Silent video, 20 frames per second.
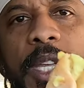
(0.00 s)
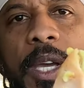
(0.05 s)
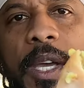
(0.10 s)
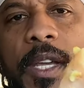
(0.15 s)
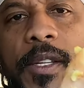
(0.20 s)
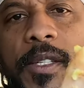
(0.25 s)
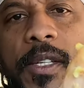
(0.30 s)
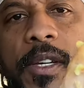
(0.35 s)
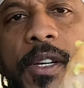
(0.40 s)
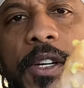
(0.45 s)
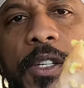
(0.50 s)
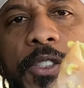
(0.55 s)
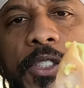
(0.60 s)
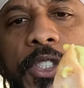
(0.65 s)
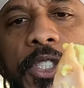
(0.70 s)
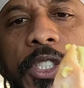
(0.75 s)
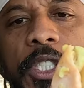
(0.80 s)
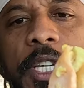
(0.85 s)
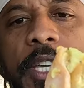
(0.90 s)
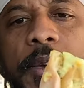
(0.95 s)
it's
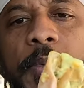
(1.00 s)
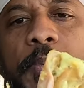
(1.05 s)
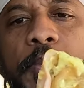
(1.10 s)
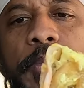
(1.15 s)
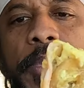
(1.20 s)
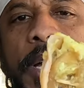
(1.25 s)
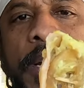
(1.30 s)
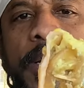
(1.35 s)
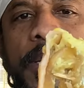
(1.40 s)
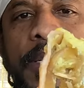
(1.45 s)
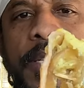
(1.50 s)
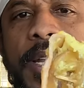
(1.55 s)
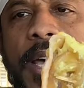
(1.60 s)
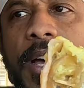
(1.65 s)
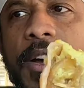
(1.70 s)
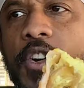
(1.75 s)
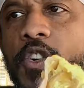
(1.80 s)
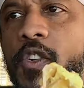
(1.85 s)
cooked, but it's not